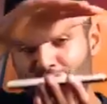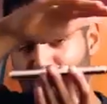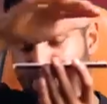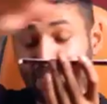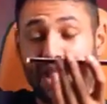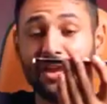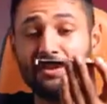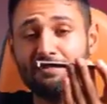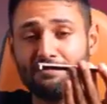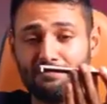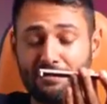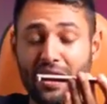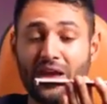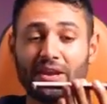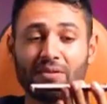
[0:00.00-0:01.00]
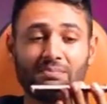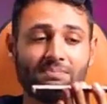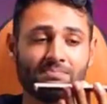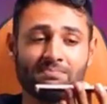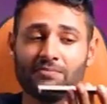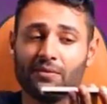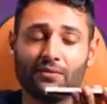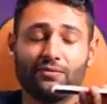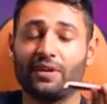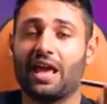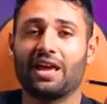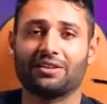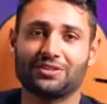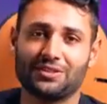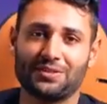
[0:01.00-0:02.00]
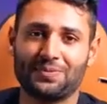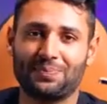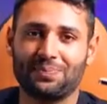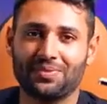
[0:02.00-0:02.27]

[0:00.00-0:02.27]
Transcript: just bang, bang, flat.